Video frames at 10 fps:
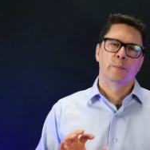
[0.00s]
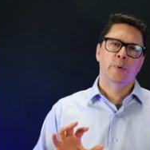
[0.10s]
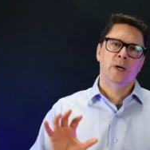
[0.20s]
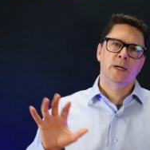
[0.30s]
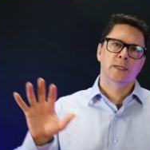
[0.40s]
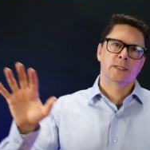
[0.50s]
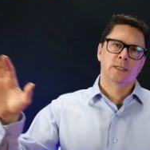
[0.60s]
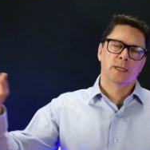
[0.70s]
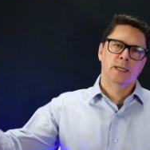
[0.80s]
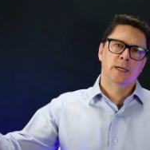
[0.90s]
but
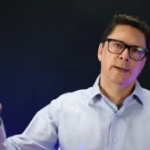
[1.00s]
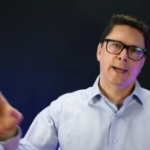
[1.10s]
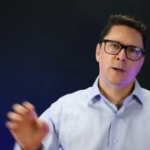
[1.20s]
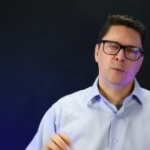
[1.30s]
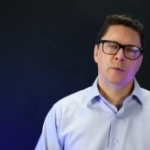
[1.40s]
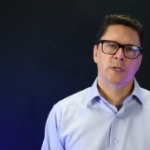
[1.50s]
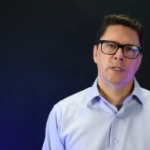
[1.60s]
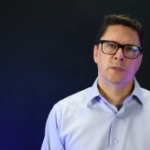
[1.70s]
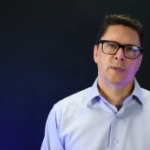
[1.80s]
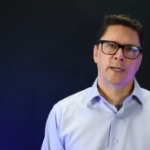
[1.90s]
in an outward
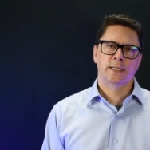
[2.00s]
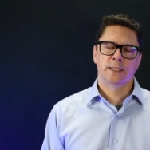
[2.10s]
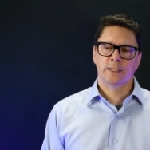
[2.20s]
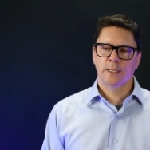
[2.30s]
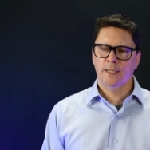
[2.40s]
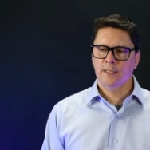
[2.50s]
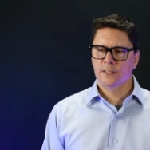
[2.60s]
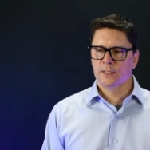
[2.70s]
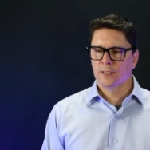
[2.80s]
directed sense,